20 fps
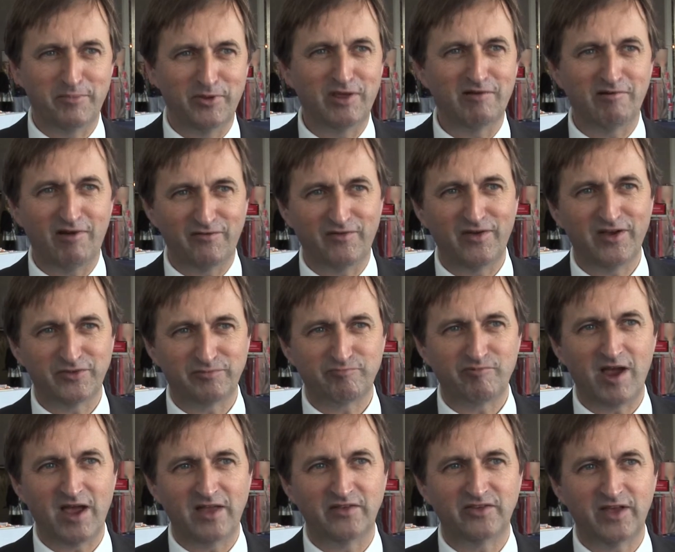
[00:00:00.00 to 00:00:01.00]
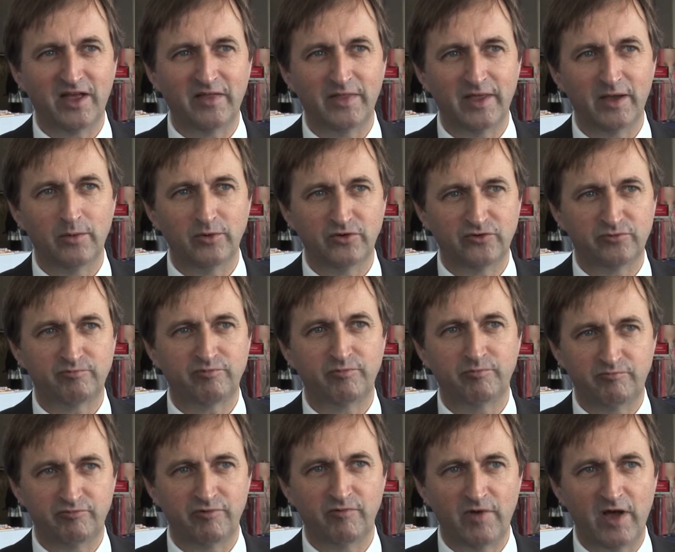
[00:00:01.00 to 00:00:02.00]
but there are various brands out there which
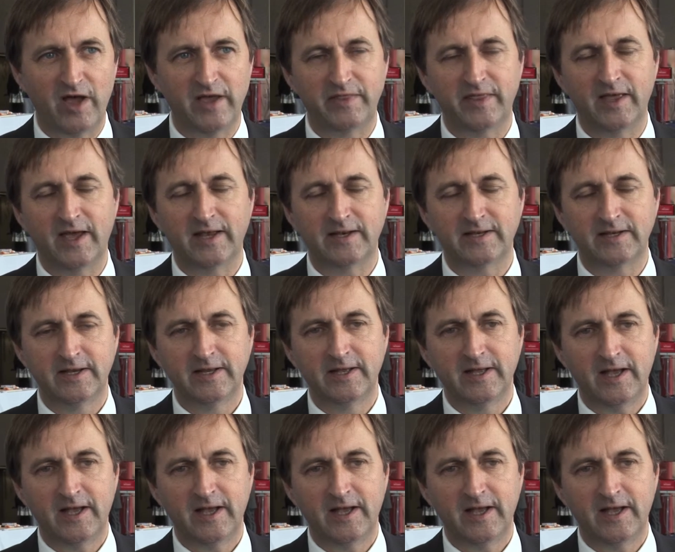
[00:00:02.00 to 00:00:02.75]
provide that,